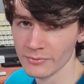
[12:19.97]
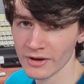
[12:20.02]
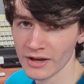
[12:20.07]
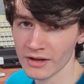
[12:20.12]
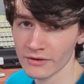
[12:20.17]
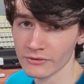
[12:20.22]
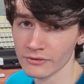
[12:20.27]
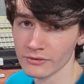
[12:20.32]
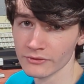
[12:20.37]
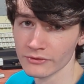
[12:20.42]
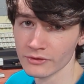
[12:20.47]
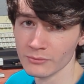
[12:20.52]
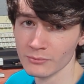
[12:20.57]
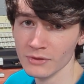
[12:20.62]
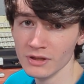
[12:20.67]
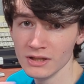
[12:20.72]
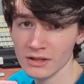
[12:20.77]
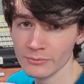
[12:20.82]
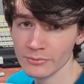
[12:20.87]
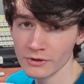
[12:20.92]
painful for
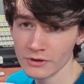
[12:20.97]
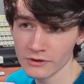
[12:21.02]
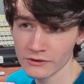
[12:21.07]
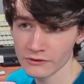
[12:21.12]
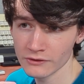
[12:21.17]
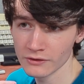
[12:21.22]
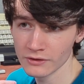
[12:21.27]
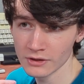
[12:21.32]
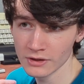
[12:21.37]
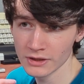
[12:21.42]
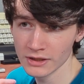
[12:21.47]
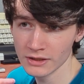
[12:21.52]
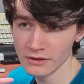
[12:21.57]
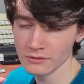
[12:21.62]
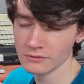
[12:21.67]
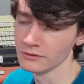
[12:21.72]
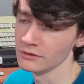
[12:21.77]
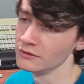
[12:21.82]
me personally.